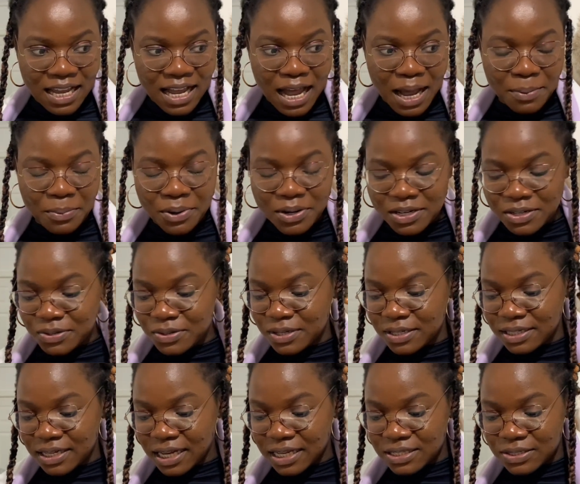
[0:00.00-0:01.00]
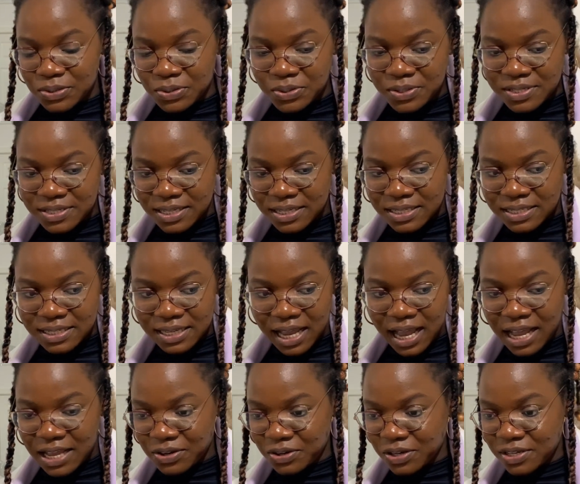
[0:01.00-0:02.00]
I'm already looking at, oh, is this
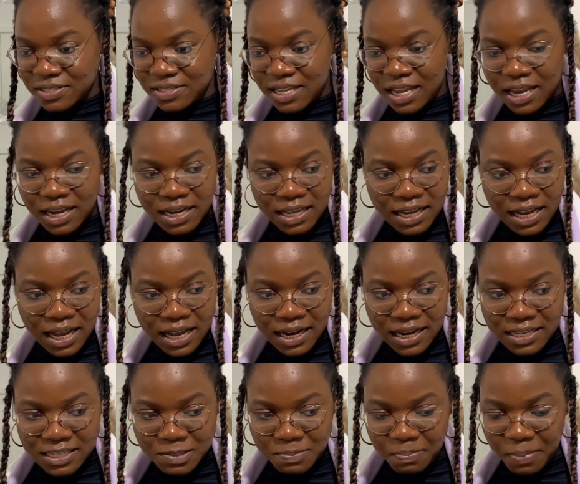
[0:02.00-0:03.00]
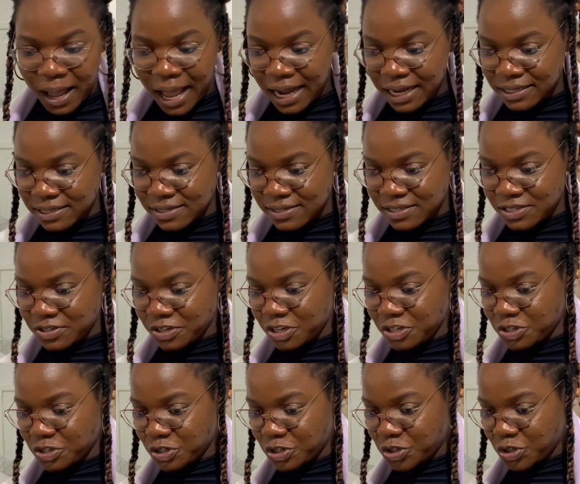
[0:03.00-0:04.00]
car going? Is there any car that is parked? Is it going
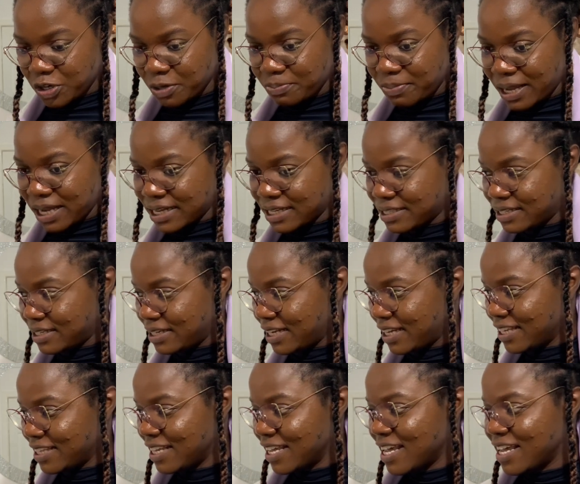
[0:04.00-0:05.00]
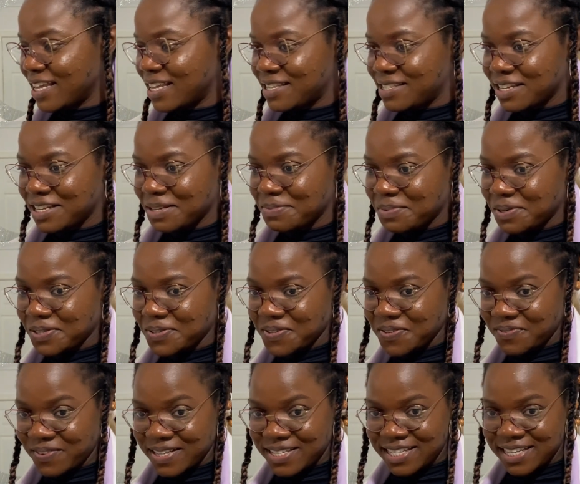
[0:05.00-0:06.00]
to join back in the lane? Is there anybody
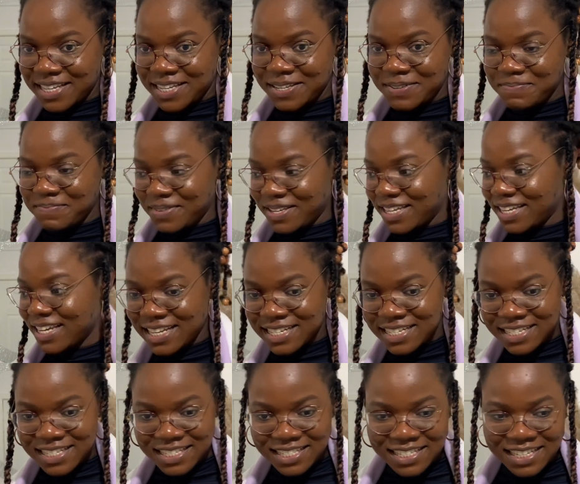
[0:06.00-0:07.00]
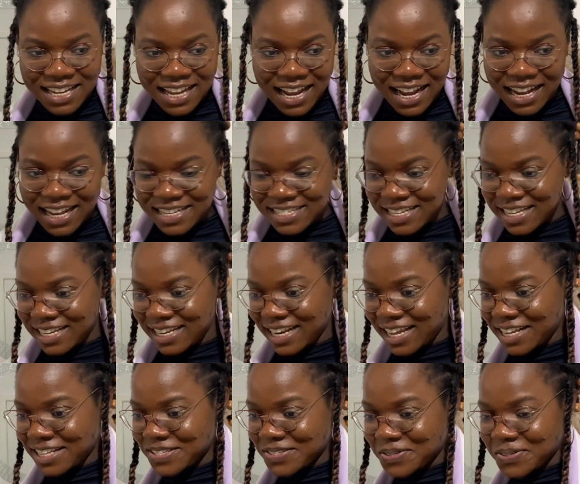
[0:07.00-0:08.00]
overtaking me? Is there a hazard
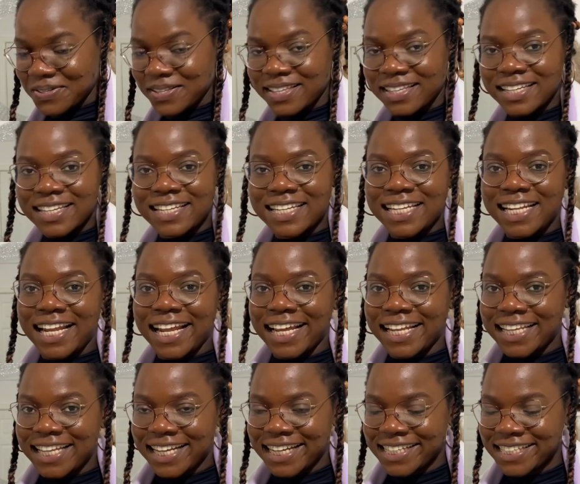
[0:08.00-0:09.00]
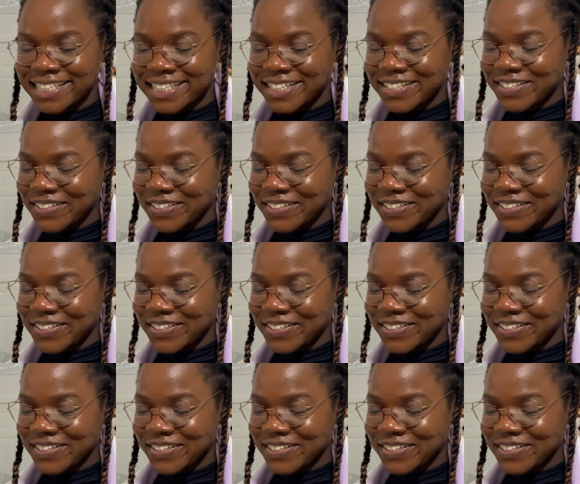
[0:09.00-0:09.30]
light on? Things like that.